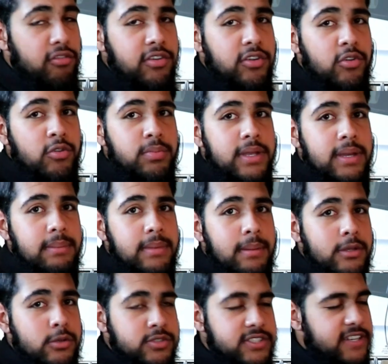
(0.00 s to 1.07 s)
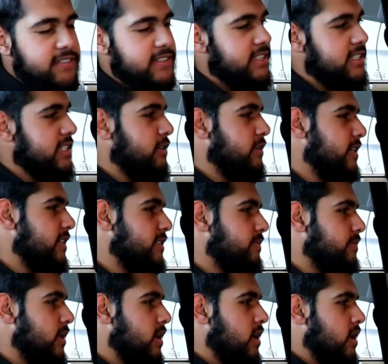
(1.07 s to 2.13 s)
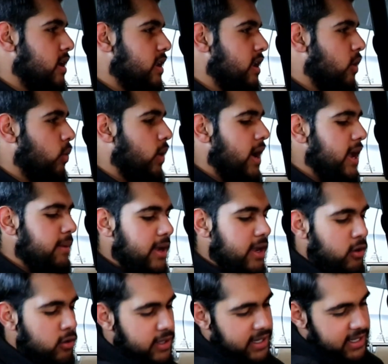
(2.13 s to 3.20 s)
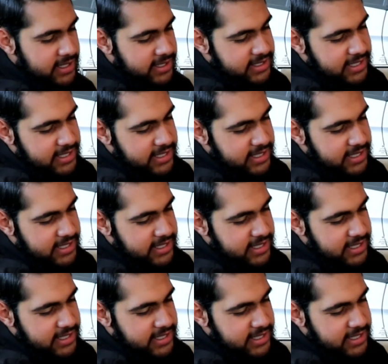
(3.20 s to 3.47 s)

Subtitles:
of an old BMW 7 Series. Now why am I holding a